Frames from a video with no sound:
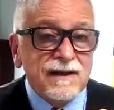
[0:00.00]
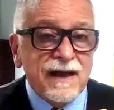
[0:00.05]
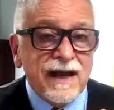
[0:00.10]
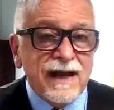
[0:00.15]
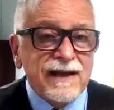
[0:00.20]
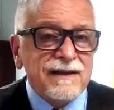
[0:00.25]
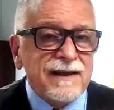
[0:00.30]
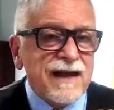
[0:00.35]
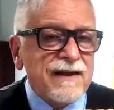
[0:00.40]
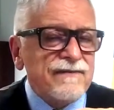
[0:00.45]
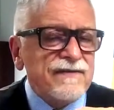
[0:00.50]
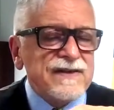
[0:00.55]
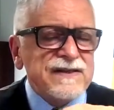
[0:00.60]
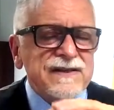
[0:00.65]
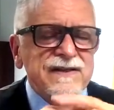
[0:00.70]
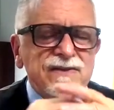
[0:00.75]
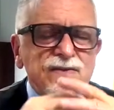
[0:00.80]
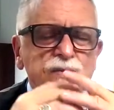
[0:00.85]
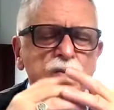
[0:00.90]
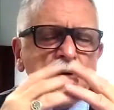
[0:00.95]
And life is
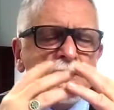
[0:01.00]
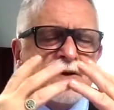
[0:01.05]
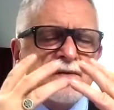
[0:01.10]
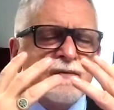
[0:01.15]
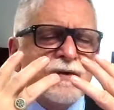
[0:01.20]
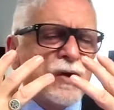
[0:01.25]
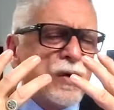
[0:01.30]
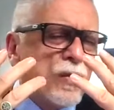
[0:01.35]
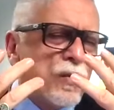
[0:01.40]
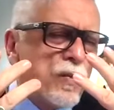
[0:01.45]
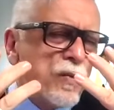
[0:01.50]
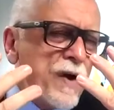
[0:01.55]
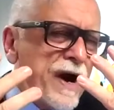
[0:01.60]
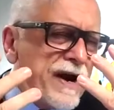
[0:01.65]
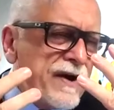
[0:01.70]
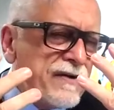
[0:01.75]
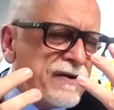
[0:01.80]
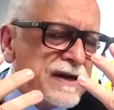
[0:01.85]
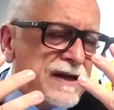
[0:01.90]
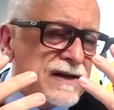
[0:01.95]
this wonderful
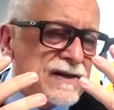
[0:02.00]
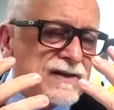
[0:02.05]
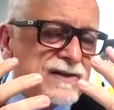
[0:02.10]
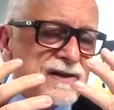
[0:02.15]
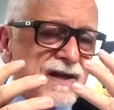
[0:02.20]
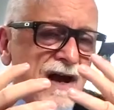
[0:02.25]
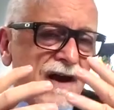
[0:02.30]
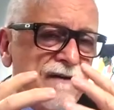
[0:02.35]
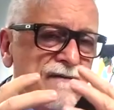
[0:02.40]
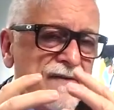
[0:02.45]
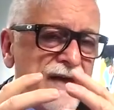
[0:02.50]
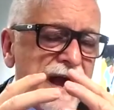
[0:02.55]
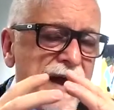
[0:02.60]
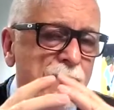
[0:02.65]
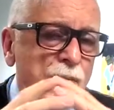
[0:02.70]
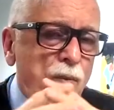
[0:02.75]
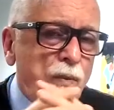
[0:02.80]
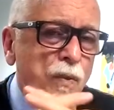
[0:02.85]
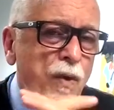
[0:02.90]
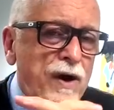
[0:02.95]
awareness of
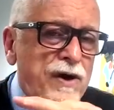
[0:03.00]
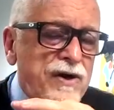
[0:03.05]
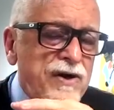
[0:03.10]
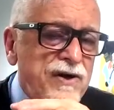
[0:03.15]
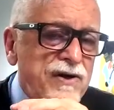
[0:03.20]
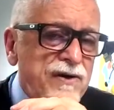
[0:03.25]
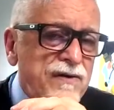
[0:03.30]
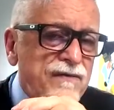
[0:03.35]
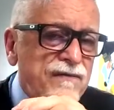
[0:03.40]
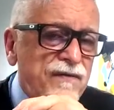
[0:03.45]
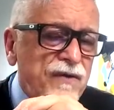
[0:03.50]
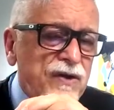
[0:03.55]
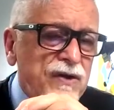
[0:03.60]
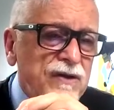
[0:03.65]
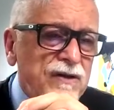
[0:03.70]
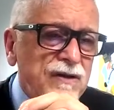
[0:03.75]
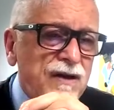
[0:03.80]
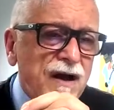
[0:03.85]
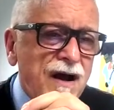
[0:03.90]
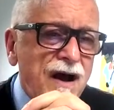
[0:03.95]
that
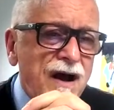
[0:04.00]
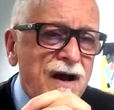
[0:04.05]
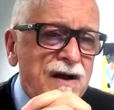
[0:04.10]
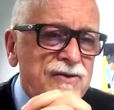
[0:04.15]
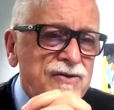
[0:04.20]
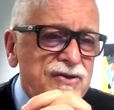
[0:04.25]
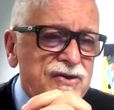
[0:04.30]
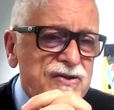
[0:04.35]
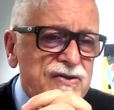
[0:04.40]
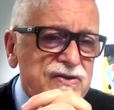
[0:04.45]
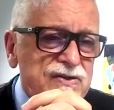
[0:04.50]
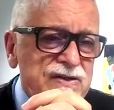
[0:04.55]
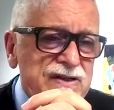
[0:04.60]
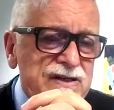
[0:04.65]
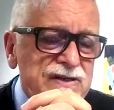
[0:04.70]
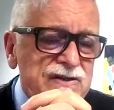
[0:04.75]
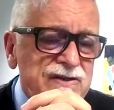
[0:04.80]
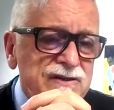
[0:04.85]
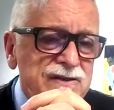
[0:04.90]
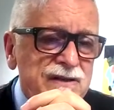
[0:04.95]
wonderful
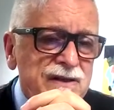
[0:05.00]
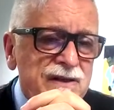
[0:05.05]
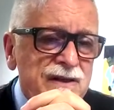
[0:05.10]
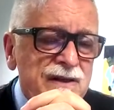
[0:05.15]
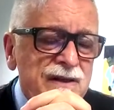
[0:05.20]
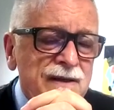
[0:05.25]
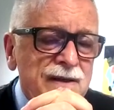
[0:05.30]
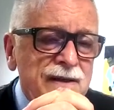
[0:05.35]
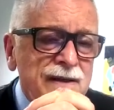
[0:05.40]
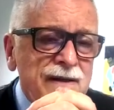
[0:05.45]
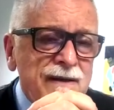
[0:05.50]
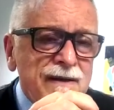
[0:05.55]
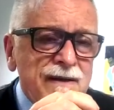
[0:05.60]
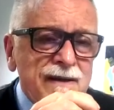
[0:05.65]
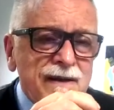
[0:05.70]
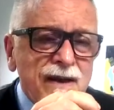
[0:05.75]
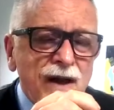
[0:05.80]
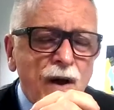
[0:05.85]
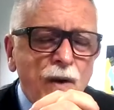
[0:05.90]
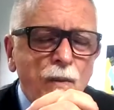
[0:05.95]
consciousness.
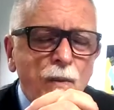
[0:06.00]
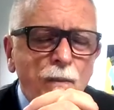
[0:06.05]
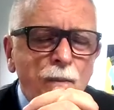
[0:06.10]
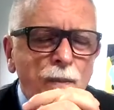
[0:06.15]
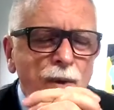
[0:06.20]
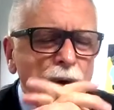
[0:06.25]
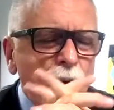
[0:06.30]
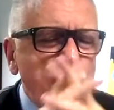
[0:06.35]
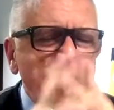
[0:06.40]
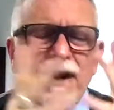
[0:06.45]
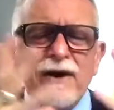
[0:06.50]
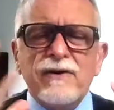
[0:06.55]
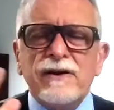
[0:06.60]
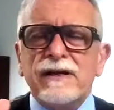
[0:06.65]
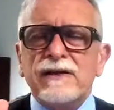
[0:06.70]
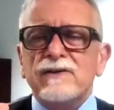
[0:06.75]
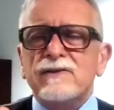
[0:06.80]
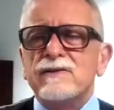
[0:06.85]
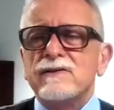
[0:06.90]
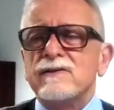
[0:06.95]
An
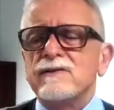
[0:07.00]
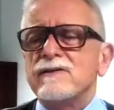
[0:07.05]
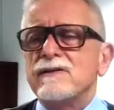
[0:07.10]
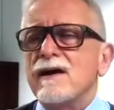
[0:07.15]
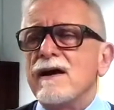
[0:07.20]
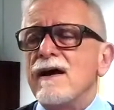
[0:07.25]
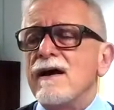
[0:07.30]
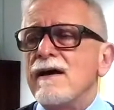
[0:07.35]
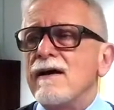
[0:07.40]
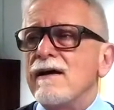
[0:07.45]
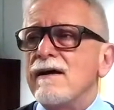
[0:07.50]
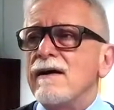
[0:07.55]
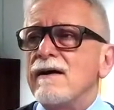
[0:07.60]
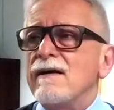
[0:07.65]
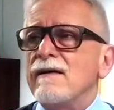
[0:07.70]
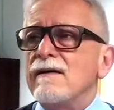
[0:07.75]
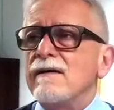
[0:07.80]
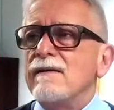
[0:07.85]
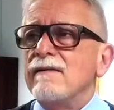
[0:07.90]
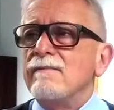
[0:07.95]
awareness,
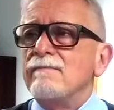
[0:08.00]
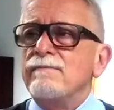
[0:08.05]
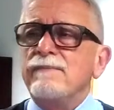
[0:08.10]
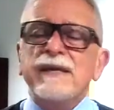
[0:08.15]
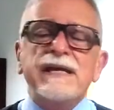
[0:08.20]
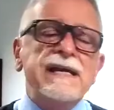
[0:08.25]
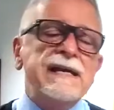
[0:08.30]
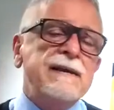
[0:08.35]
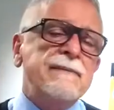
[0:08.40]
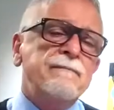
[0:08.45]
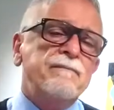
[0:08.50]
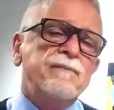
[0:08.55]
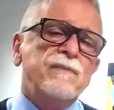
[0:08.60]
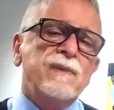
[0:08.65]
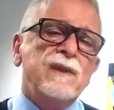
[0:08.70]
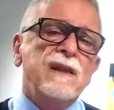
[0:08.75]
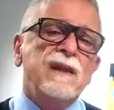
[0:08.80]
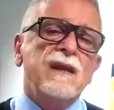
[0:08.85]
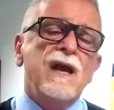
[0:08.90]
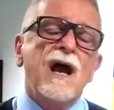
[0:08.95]
being
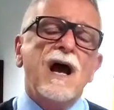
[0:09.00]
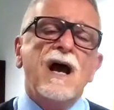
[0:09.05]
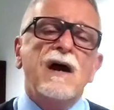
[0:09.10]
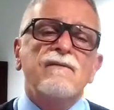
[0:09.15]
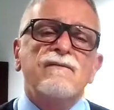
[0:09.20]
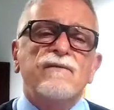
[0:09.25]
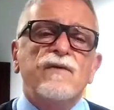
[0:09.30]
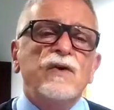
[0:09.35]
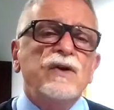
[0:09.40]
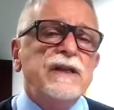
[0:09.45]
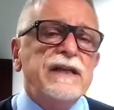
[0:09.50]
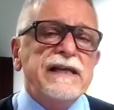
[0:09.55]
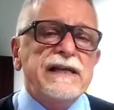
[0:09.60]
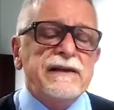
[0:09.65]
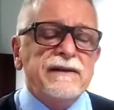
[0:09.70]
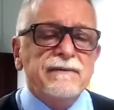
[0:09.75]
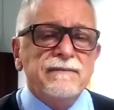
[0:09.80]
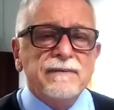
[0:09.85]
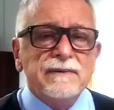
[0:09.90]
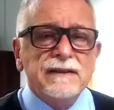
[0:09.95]

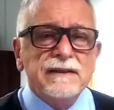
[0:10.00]
fully